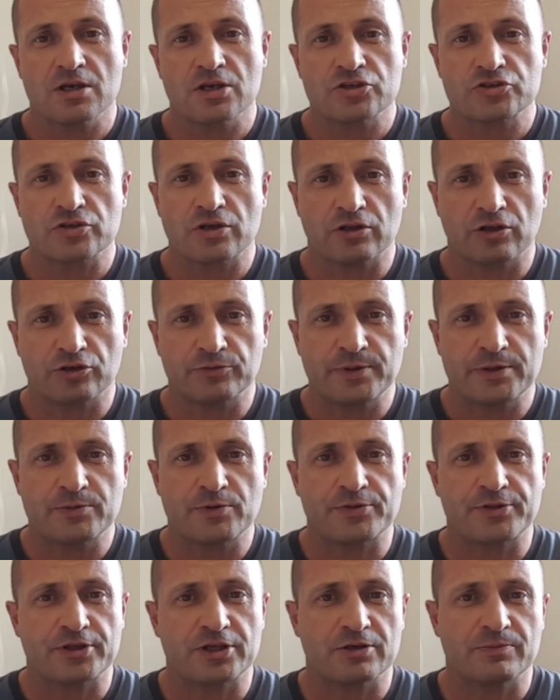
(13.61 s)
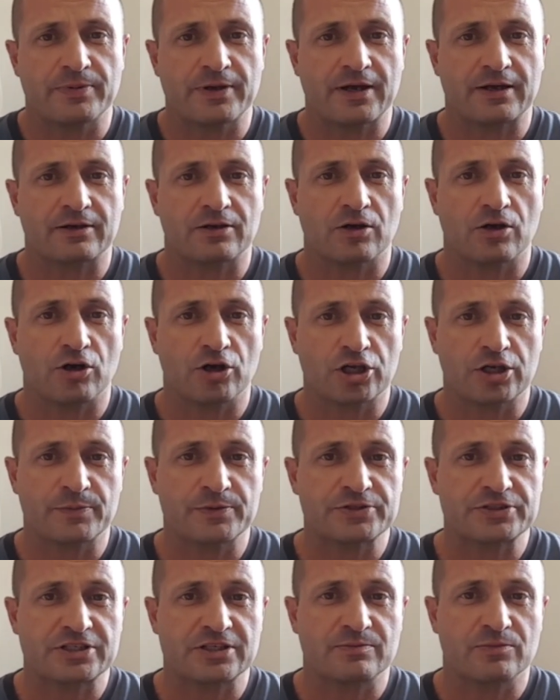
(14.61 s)
So a lot of people think about
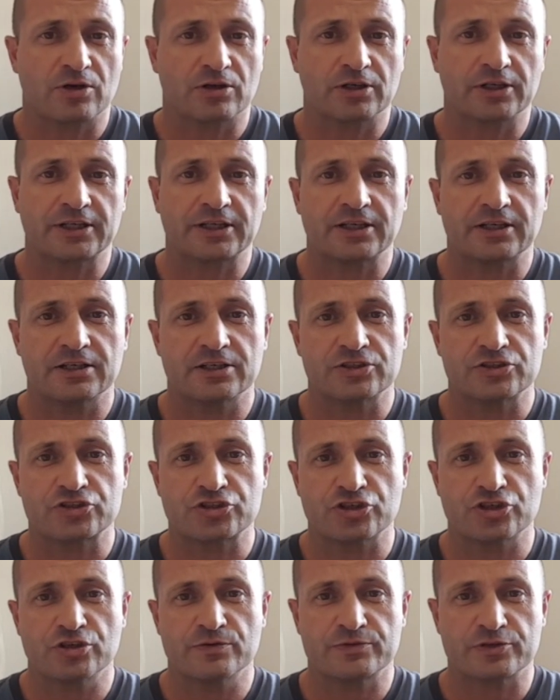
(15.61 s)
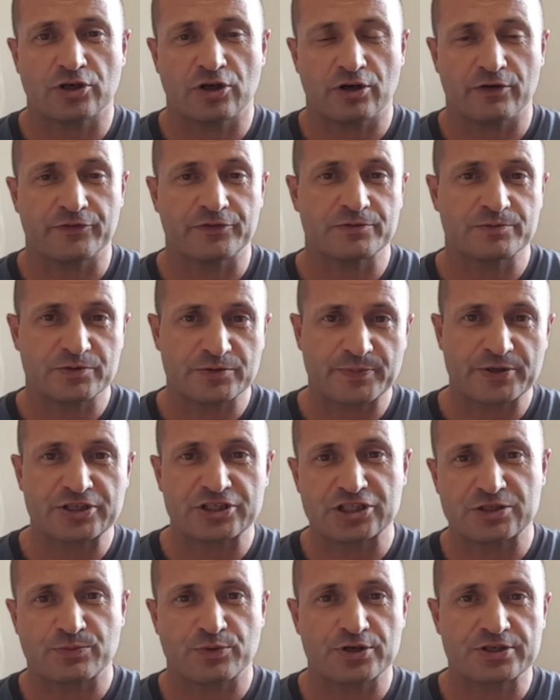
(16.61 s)
occupancy modelling in terms of
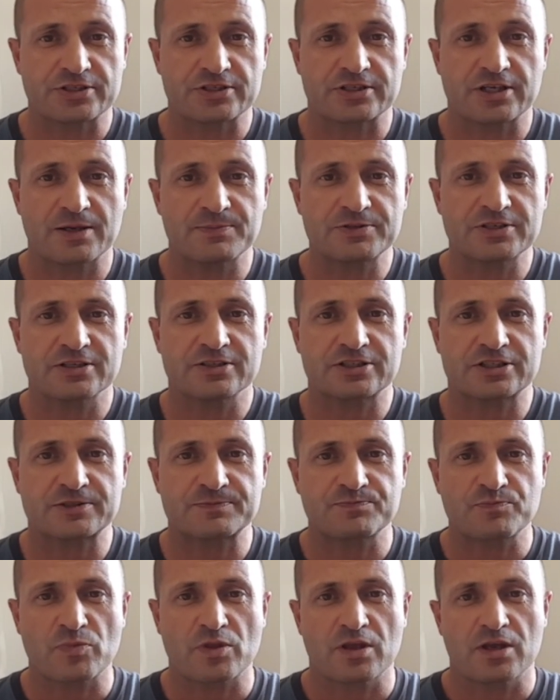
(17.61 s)
species presence absence,